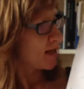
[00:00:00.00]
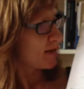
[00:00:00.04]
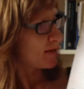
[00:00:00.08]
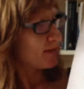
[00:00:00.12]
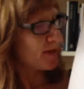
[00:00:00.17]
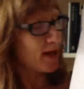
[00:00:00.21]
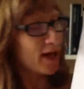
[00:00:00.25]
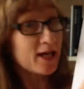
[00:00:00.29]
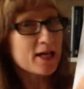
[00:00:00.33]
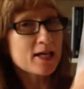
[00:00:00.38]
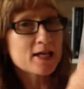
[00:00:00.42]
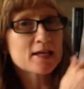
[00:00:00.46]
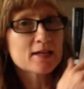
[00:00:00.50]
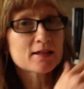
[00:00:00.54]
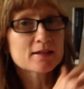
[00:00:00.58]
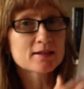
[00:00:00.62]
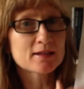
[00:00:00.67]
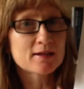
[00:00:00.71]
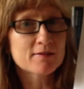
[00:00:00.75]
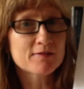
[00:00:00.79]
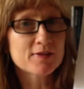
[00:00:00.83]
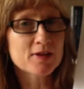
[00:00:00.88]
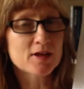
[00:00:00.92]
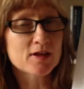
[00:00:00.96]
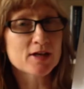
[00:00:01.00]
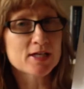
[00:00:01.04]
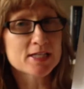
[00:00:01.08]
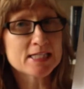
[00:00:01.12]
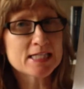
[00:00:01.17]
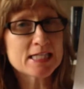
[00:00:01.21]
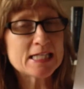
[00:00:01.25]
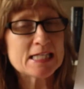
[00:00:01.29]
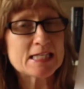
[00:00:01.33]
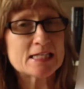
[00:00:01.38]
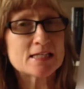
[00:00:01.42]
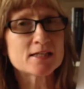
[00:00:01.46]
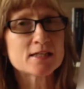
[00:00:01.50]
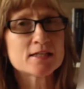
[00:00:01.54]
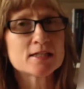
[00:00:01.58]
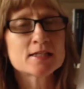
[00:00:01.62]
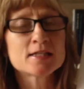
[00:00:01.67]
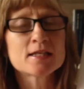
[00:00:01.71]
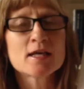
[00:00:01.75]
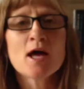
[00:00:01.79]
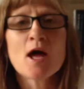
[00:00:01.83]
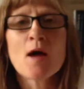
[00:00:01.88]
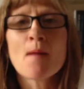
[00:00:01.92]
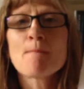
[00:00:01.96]
they loved the
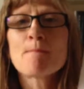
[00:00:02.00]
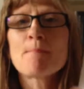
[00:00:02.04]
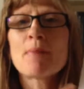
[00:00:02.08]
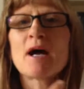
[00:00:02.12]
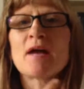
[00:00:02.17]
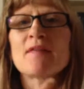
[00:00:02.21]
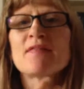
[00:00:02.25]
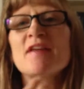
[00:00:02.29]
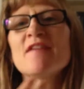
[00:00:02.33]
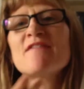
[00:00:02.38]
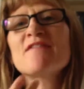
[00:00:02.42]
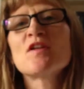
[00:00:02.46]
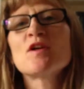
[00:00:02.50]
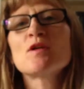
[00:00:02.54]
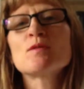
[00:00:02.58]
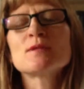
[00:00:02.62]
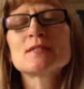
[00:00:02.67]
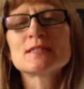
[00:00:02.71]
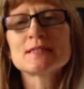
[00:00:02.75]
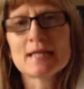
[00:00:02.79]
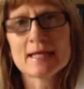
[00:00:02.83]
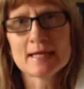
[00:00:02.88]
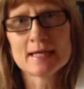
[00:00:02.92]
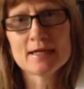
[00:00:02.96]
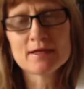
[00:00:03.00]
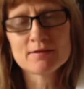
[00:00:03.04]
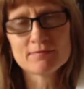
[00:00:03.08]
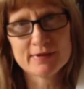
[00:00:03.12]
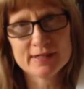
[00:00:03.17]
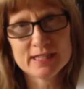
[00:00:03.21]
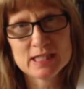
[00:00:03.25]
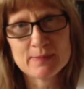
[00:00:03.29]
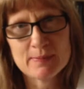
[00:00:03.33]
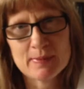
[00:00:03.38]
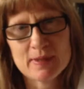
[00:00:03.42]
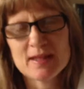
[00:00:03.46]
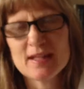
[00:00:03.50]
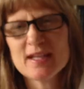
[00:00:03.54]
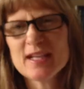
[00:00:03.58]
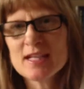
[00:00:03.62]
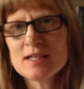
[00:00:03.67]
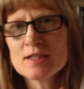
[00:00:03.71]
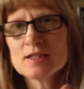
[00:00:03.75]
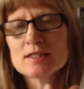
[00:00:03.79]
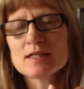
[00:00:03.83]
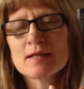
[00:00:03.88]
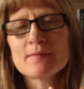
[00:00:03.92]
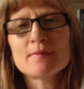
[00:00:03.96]
ideas, but they felt it was lacking a recipe. They
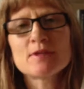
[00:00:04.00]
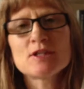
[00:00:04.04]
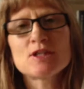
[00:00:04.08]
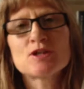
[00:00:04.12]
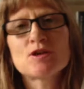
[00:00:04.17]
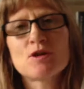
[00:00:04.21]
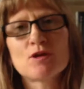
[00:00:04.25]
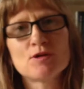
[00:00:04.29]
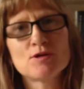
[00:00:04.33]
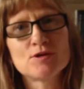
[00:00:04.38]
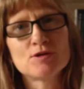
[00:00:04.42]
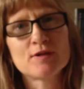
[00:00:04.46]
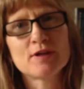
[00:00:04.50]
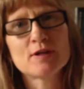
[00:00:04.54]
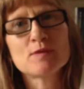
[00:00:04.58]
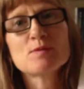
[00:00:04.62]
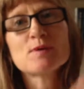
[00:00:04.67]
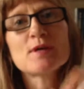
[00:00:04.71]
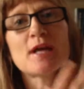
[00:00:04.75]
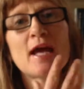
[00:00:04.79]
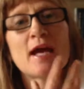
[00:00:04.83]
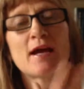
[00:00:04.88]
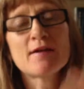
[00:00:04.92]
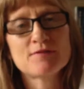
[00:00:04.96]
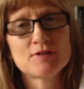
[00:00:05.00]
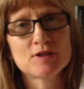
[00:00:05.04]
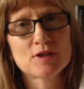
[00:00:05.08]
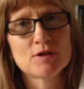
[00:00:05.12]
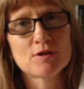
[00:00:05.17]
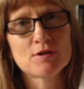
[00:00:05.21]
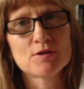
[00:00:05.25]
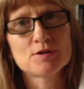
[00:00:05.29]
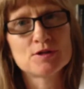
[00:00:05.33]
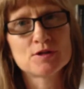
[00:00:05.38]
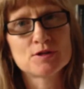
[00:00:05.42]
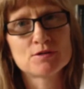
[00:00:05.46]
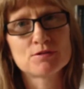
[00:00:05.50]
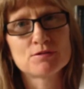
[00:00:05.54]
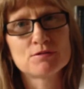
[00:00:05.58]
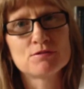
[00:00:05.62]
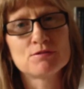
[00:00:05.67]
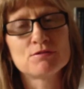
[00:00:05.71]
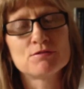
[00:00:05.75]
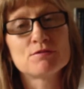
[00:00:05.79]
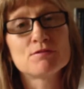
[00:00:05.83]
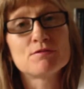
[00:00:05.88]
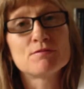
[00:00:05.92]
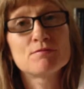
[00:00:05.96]
needed something to go to. They didn't want to have to go
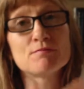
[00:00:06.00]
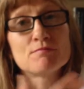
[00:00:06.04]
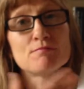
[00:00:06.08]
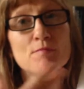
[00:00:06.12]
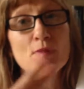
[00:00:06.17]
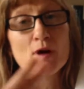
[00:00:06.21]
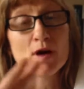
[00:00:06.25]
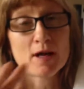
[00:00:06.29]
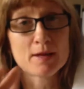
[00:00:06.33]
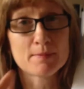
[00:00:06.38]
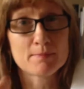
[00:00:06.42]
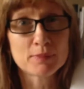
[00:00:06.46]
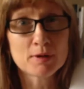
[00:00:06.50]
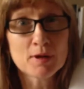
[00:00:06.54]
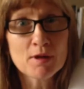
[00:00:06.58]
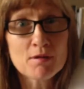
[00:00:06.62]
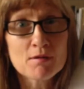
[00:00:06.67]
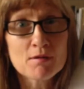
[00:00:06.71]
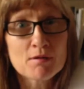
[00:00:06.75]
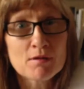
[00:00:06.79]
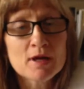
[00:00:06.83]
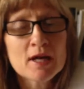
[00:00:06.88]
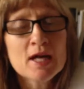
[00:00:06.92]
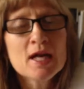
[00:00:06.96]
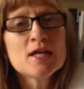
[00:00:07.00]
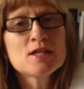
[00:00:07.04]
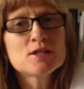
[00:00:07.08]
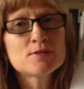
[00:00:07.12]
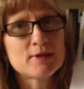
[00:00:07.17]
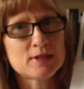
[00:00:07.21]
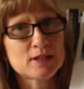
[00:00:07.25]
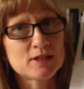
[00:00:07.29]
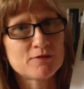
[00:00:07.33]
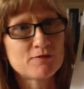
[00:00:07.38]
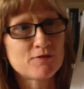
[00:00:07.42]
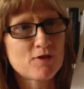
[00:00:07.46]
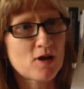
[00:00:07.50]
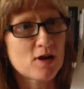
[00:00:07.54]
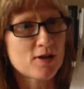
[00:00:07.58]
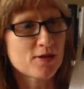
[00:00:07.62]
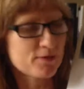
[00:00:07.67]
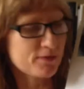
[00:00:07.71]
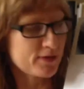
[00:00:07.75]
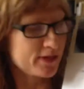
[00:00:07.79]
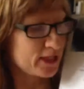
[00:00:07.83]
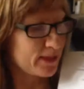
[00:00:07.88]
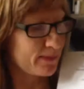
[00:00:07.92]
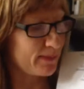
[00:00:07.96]
to my blog to actually find the
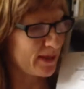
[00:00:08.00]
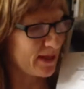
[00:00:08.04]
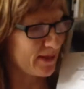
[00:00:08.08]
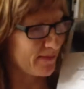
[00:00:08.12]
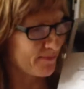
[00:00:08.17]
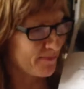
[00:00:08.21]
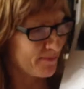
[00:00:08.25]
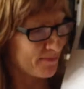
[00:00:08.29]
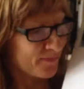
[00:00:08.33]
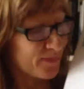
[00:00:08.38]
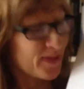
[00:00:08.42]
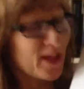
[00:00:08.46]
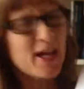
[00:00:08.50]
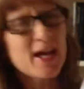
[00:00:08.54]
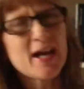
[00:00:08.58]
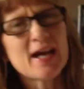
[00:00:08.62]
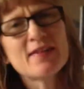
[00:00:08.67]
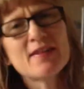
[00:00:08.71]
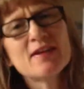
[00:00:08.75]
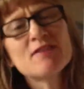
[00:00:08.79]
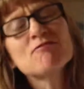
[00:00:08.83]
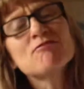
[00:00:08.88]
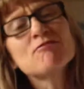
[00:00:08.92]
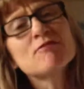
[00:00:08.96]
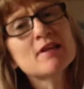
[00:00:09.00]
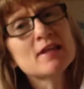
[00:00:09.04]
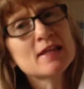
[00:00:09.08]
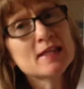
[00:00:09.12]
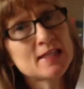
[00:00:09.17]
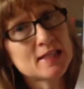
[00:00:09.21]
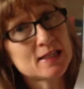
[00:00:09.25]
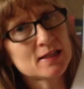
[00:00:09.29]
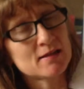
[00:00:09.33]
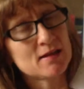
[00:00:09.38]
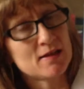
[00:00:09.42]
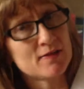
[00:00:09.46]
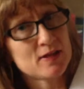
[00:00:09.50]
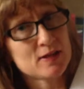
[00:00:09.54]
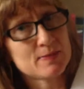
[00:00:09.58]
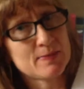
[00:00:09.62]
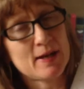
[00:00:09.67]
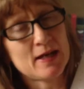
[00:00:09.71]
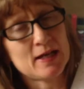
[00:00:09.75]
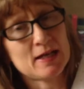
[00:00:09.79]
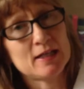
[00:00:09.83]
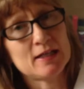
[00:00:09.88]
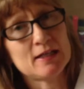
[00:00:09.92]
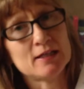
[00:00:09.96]
recipe. And they really didn't like this
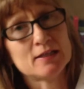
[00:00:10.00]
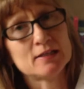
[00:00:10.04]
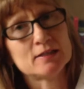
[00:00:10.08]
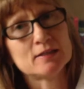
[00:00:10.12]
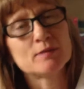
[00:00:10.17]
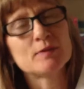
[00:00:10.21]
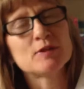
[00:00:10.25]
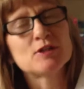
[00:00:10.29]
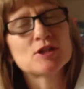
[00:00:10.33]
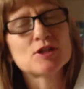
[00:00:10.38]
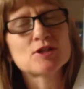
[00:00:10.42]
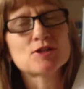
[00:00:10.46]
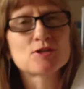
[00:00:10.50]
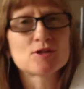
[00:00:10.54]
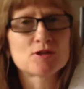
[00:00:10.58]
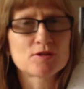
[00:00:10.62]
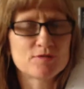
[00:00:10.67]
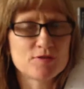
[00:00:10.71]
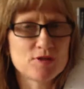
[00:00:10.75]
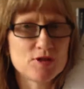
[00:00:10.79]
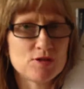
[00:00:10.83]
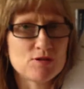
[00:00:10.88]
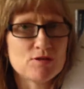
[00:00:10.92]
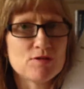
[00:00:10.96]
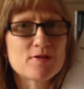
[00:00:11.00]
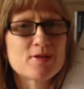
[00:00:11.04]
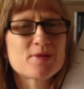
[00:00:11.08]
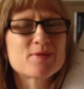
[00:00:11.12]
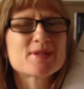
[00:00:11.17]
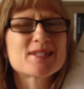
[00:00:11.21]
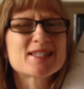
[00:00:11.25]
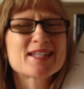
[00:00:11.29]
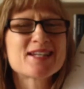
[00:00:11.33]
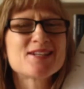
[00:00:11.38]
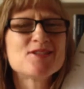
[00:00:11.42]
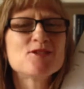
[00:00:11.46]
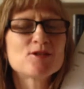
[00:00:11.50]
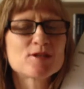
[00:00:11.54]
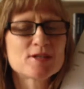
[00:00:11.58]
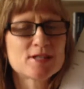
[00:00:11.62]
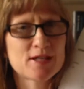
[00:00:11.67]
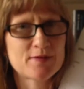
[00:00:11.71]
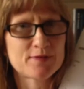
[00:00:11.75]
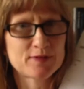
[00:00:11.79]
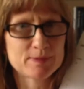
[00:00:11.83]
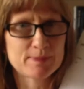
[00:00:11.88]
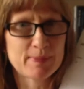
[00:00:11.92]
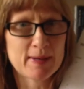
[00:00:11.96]
cracking up, which I sort of knew. There was not
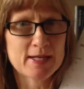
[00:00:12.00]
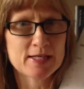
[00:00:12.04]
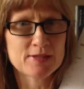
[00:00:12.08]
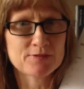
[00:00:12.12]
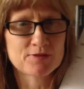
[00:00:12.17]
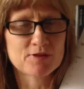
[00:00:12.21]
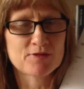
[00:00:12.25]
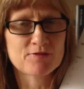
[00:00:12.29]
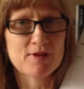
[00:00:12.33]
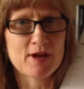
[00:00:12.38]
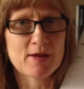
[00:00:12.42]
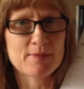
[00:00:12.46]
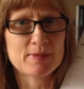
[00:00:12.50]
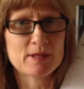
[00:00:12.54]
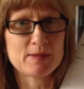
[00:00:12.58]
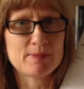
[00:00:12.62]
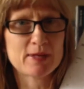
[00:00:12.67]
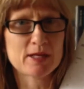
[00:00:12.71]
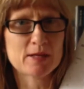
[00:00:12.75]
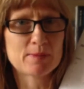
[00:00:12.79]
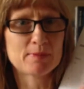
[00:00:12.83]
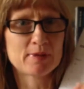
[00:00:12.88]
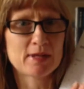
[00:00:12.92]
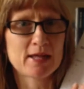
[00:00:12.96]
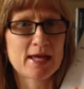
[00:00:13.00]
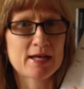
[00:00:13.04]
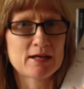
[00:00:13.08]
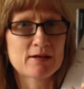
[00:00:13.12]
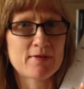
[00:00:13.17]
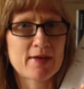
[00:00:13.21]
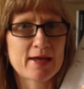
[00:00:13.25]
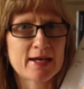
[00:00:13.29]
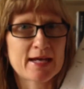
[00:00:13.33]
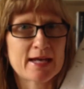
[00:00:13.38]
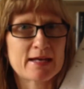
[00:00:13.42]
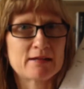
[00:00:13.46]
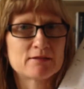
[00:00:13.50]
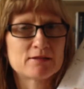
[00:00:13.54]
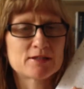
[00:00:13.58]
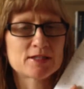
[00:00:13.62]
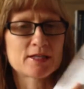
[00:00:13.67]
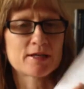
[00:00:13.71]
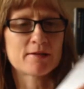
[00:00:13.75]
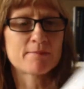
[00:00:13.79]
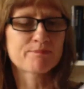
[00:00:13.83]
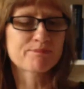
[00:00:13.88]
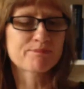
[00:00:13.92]
enough space for a family to be able to plan on that calendar.